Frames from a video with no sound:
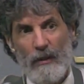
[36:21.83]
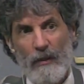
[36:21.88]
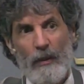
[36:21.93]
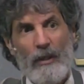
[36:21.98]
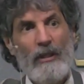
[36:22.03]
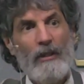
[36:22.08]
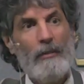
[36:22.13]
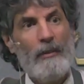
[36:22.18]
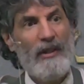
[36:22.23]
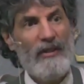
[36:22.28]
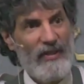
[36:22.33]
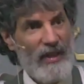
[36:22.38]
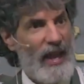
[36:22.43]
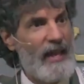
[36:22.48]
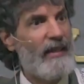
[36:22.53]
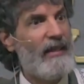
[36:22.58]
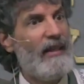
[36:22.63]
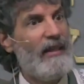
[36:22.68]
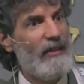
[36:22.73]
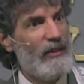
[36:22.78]
We need to be
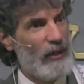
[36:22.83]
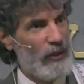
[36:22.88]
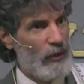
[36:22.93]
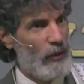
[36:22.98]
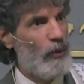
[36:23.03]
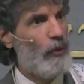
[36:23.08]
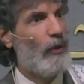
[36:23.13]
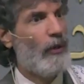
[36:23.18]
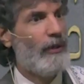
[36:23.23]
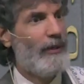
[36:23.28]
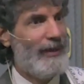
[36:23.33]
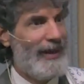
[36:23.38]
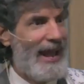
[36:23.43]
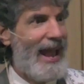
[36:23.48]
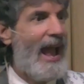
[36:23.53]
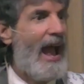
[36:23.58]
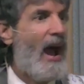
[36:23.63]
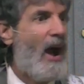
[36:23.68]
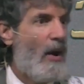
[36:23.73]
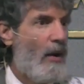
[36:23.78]
thanking the Lord
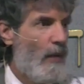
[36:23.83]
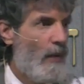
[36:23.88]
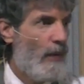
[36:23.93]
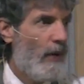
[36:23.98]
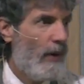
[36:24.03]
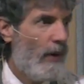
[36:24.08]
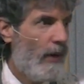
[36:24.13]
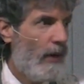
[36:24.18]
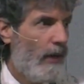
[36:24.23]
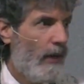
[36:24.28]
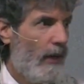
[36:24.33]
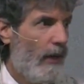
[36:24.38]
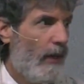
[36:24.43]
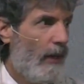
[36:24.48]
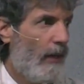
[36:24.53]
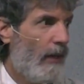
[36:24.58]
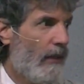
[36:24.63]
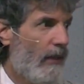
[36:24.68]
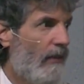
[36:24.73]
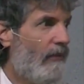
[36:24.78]
now,
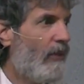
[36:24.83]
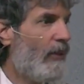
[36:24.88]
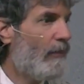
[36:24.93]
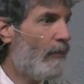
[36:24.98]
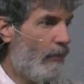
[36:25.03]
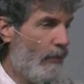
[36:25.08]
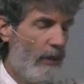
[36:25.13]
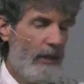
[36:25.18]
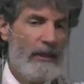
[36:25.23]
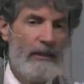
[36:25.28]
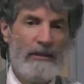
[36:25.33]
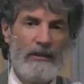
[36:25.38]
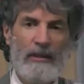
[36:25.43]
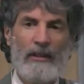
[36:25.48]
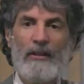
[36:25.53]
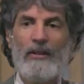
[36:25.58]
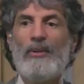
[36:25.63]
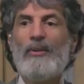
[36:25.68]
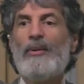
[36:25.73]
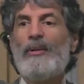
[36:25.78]
giving praise to
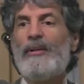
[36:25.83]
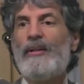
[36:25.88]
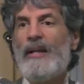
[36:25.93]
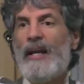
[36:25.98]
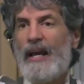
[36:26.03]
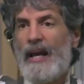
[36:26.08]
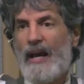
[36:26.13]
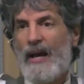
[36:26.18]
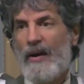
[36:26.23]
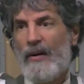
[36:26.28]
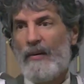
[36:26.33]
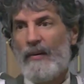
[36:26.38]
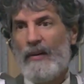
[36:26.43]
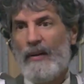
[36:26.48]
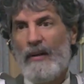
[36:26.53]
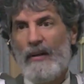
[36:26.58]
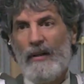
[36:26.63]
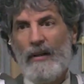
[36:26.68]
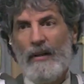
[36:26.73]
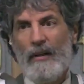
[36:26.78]
the Lord now
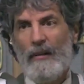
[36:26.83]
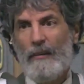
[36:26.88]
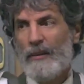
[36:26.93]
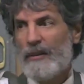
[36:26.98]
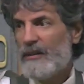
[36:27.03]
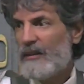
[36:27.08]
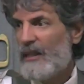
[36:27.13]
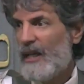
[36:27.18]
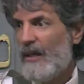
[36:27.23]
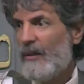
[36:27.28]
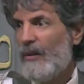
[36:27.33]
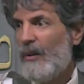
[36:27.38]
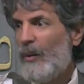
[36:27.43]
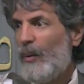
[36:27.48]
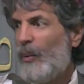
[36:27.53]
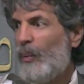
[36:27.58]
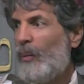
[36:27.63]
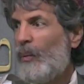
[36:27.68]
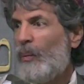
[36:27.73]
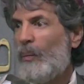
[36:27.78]
because again,
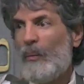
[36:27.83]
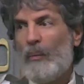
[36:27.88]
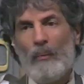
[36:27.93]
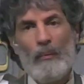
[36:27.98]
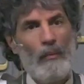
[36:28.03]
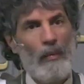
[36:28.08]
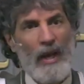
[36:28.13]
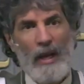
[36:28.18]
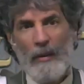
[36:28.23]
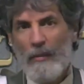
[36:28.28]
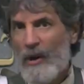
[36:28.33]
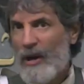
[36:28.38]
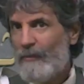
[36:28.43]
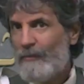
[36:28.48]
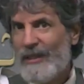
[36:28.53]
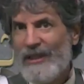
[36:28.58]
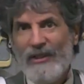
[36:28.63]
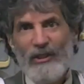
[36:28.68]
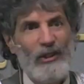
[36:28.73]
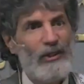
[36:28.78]
Abraham
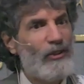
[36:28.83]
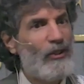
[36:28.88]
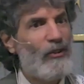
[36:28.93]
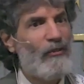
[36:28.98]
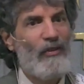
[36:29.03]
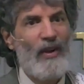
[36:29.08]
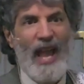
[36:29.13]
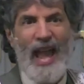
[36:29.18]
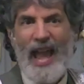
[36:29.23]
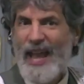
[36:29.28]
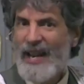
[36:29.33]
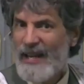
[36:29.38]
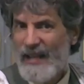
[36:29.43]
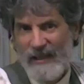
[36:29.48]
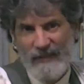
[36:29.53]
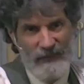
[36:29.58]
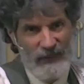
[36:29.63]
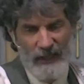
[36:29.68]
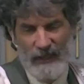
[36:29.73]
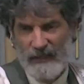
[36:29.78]
didn't deserve any
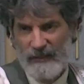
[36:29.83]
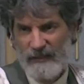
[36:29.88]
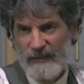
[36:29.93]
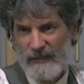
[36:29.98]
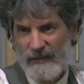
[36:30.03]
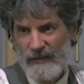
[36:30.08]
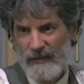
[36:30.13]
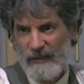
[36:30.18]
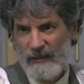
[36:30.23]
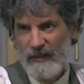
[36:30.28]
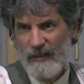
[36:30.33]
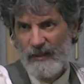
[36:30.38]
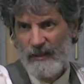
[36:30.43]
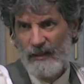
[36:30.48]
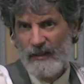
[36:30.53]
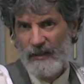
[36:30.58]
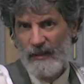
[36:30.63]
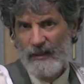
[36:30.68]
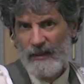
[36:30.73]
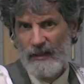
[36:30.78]
of this,
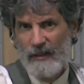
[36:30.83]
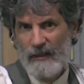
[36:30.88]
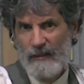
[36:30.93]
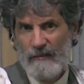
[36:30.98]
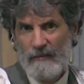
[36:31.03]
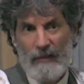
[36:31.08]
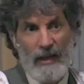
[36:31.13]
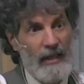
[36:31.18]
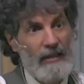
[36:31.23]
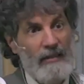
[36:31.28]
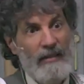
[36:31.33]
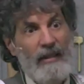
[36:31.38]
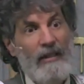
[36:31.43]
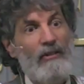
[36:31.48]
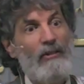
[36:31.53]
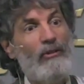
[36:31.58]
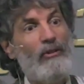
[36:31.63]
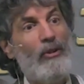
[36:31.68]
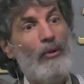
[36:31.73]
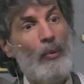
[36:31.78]
and
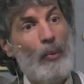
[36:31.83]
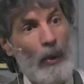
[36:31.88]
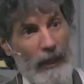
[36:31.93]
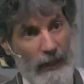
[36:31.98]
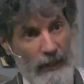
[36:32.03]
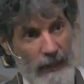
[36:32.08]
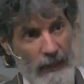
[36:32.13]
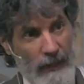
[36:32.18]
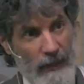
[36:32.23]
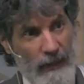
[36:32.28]
neither do we.